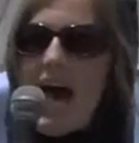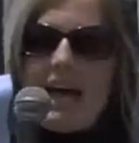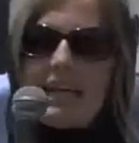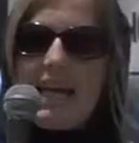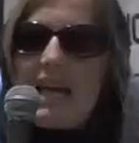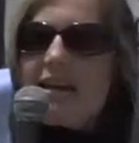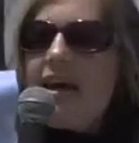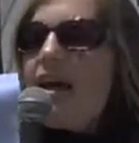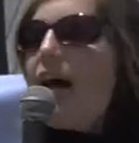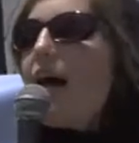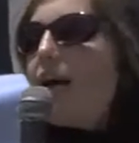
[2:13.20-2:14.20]

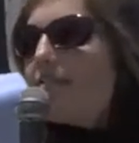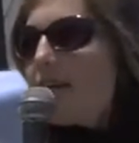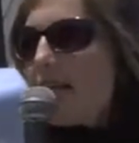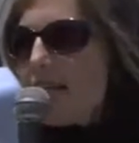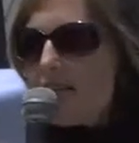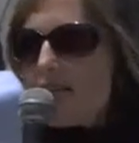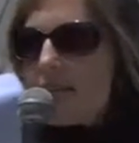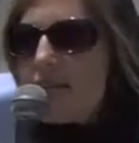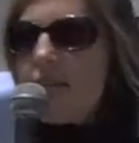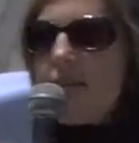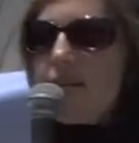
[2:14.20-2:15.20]
Again,
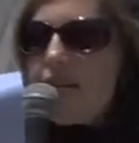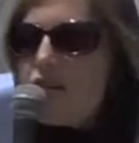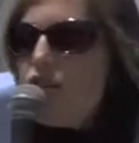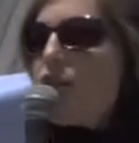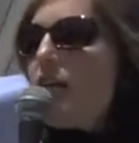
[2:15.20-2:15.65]
evidence led to